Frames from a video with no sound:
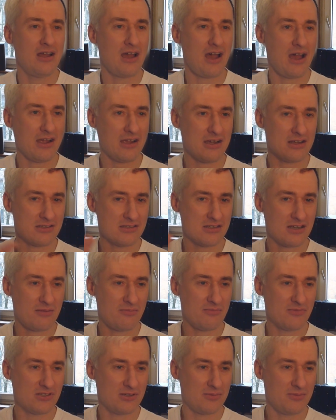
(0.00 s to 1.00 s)
I got
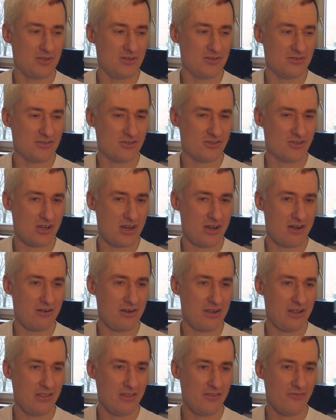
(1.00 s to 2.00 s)
some news to share
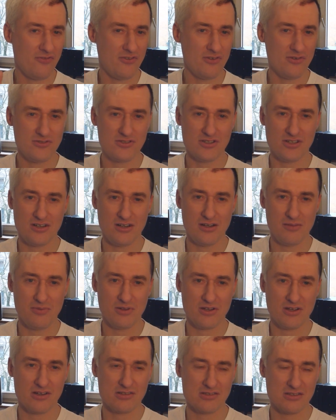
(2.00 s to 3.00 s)
in the future,
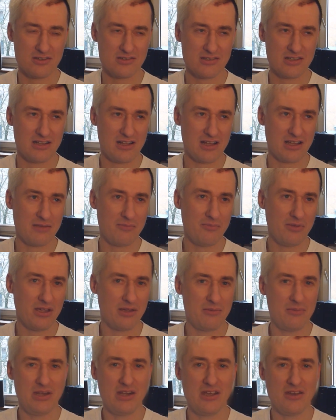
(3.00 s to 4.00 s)
because there's, like, a
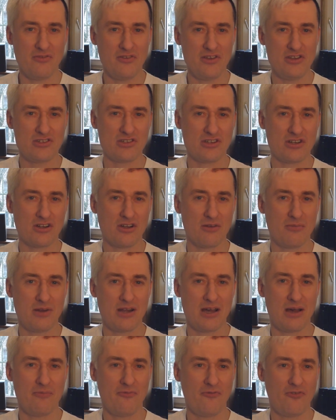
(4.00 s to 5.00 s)
bigger media feature coming
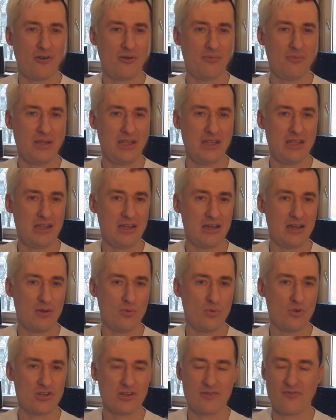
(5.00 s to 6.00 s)
up for me,
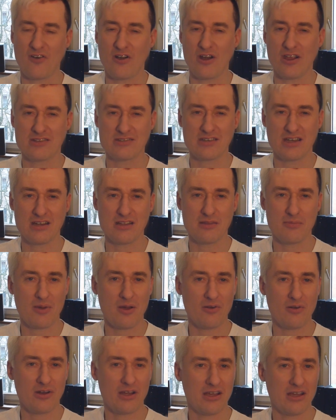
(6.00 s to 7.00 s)
which I'm very excited
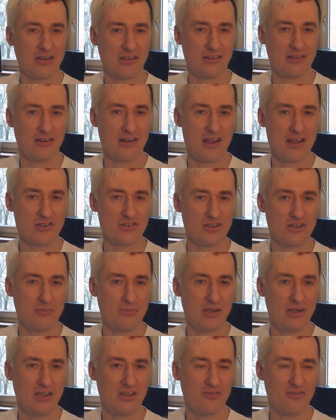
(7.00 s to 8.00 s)
about, like, an international
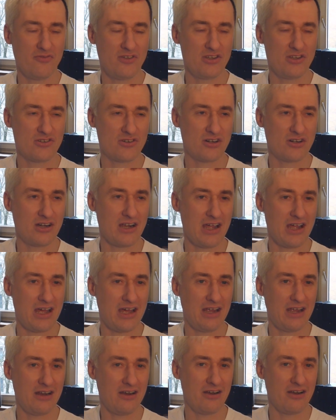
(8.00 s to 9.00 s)
media feature,
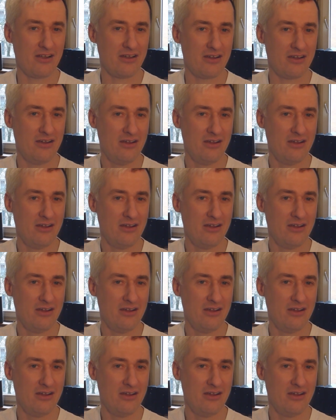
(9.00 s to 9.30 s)
and